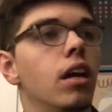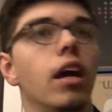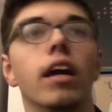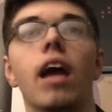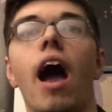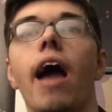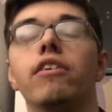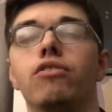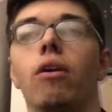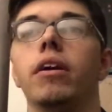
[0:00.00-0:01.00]
and I
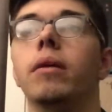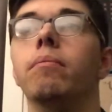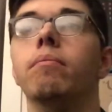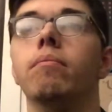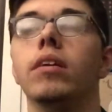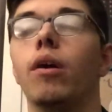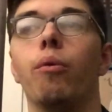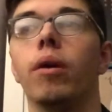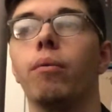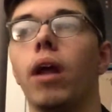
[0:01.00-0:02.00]
saw him, you know,
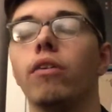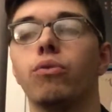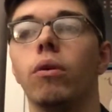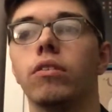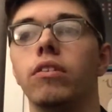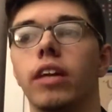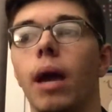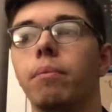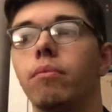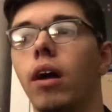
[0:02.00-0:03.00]
when I walked to the
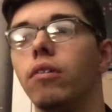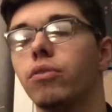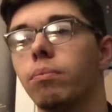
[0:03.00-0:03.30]
cafeteria, I